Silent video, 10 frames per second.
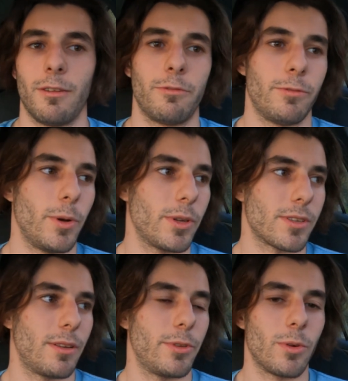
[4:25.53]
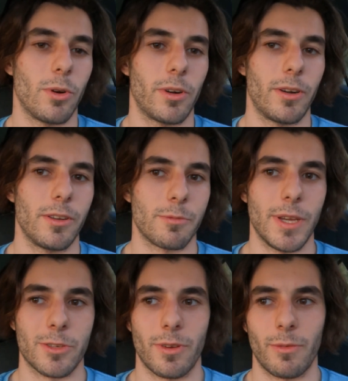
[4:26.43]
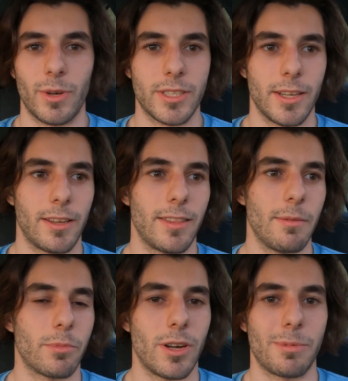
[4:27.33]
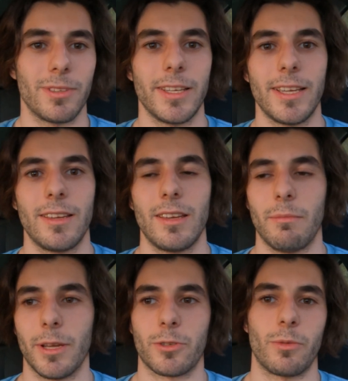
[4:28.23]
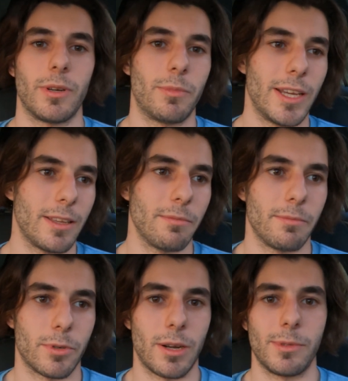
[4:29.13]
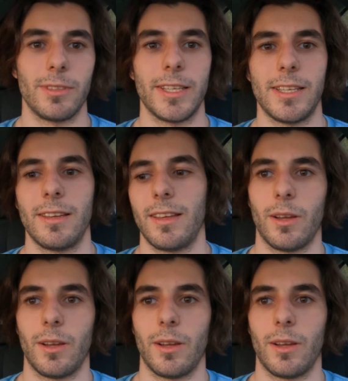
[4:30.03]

focus on a few corners, make sure that we're taking them properly, make sure we're braking properly,